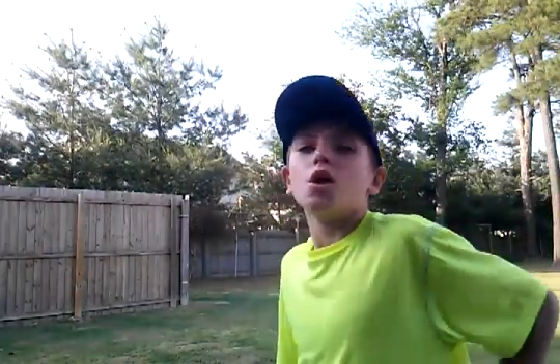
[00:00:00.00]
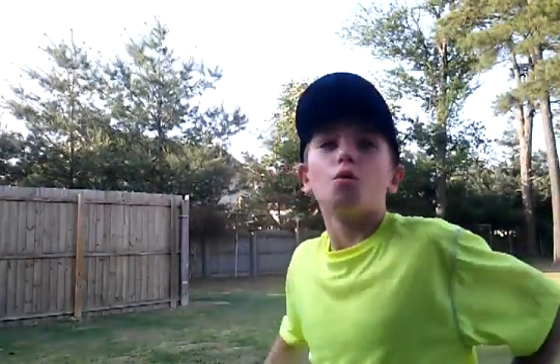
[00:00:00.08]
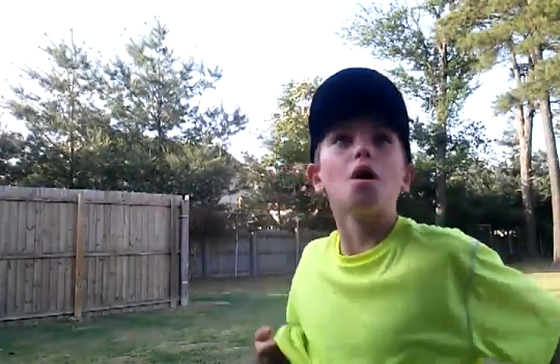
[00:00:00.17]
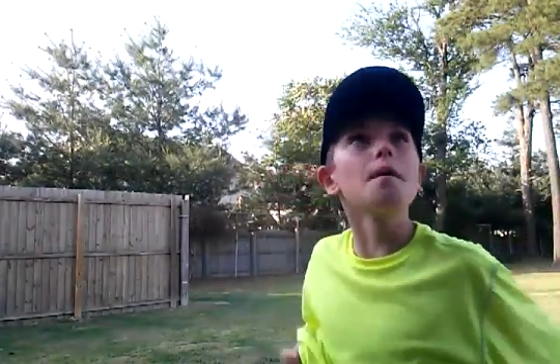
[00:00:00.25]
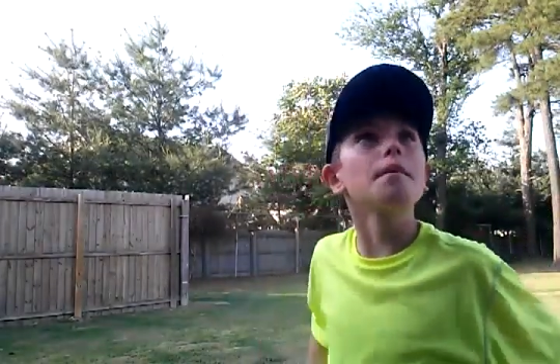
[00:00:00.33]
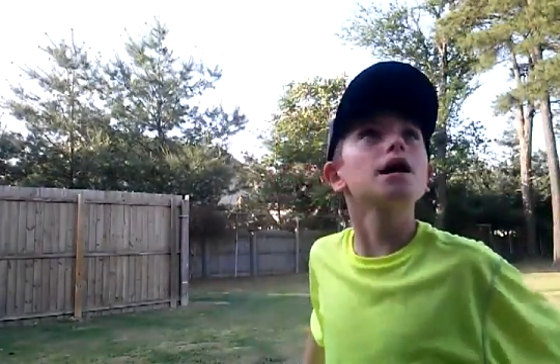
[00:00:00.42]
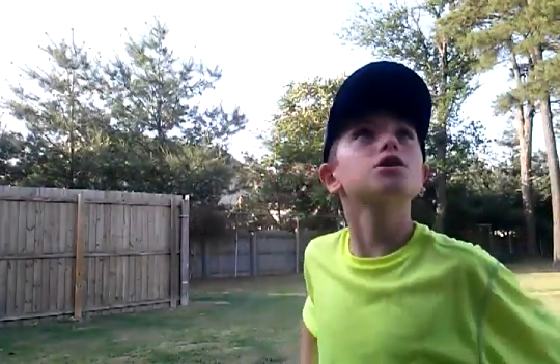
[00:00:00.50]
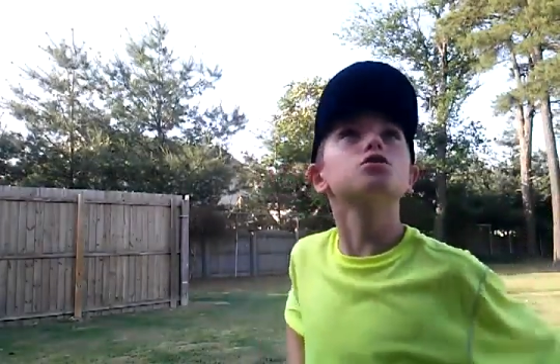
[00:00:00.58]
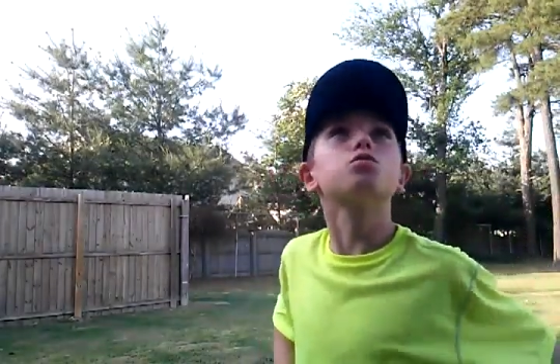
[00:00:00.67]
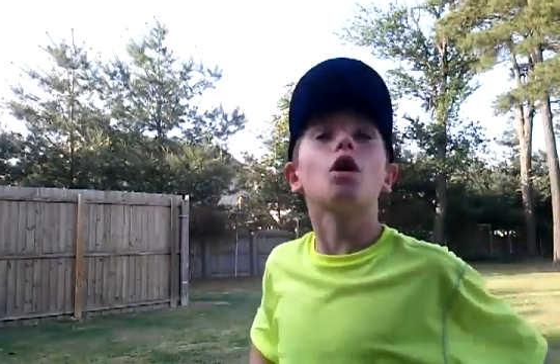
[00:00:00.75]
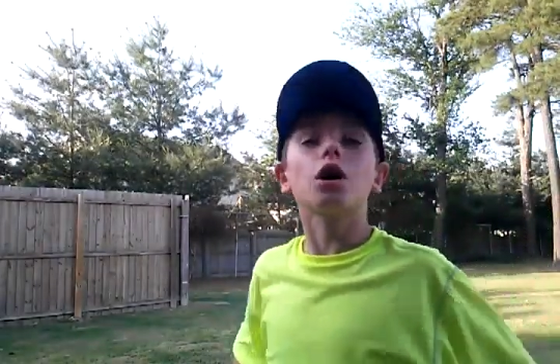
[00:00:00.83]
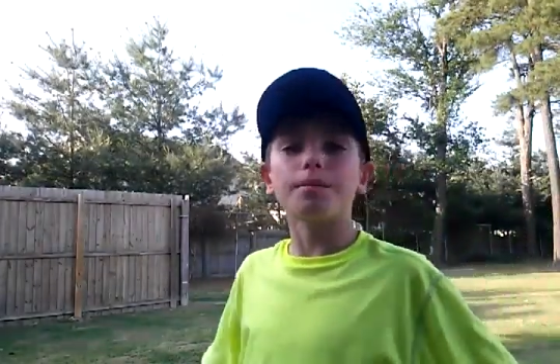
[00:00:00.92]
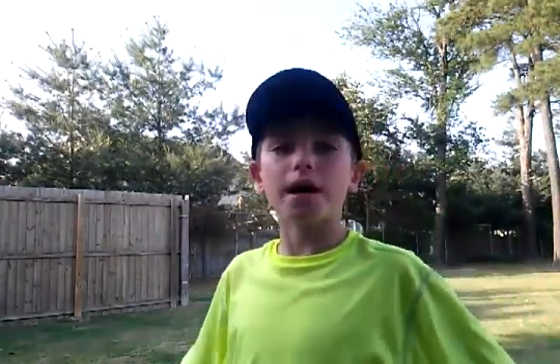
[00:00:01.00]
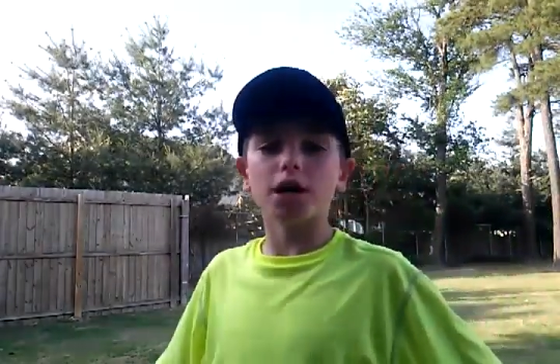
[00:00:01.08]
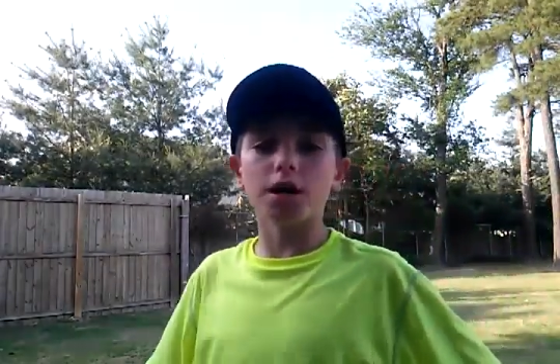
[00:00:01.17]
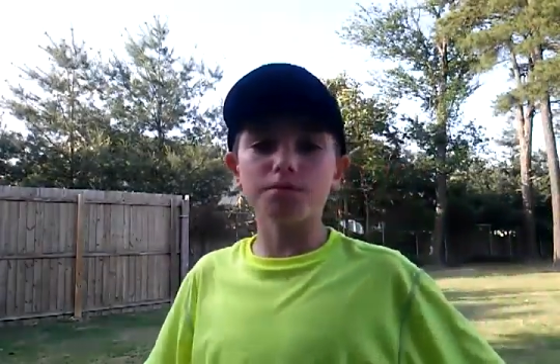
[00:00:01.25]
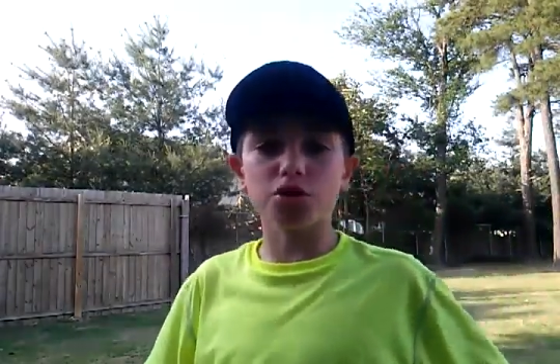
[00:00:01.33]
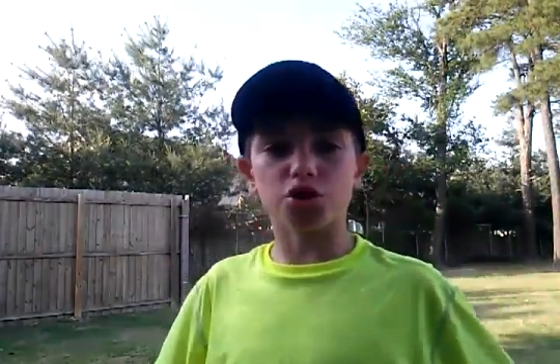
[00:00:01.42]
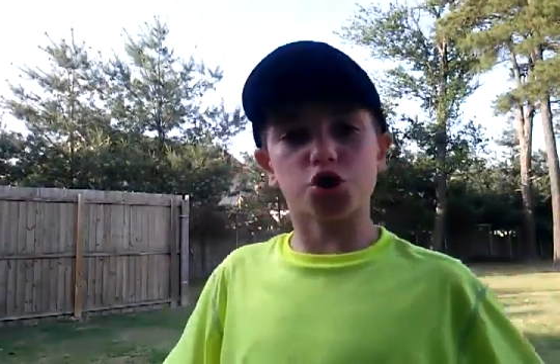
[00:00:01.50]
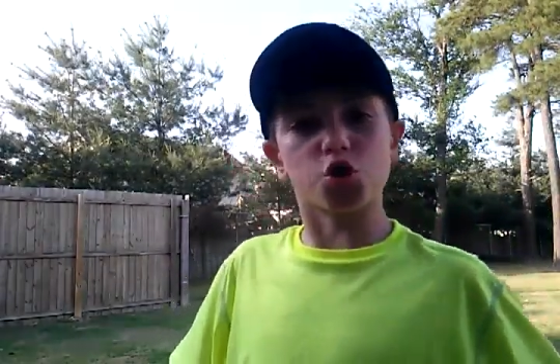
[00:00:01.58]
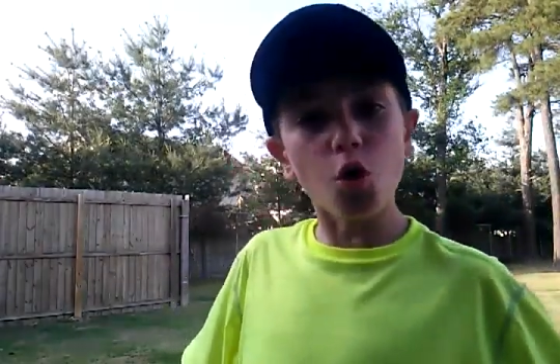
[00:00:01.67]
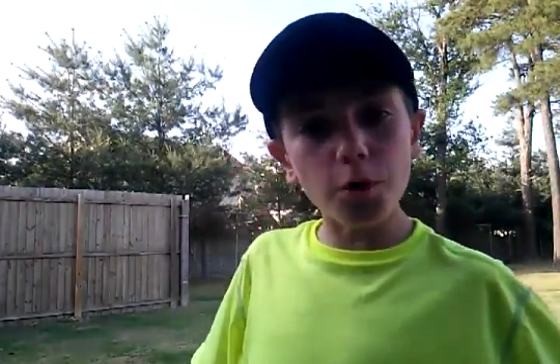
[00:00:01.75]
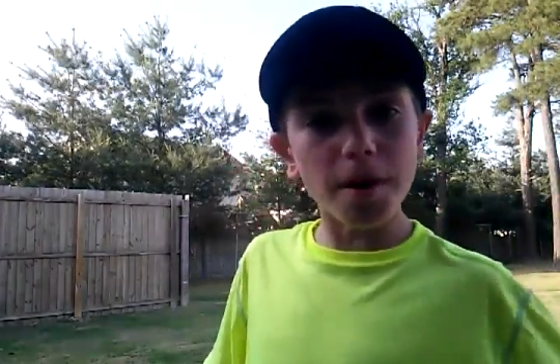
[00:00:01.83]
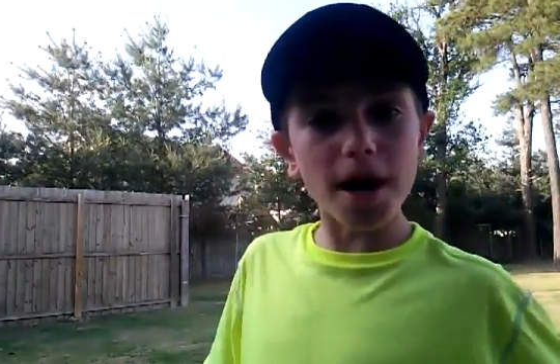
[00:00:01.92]
we may just walk back up to the
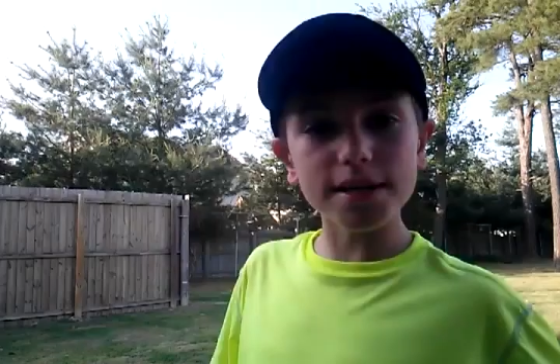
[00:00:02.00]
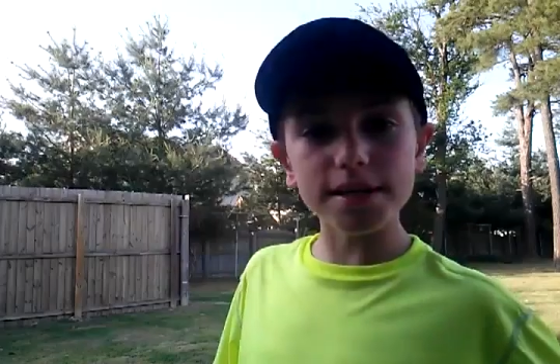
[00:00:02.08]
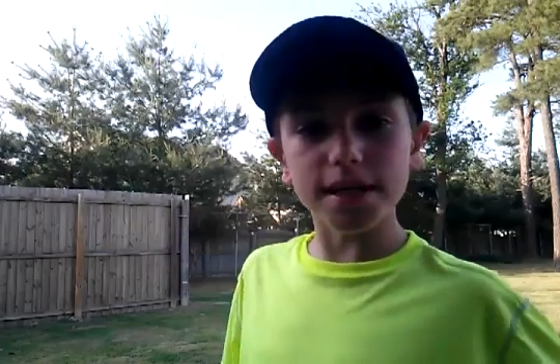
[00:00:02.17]
score box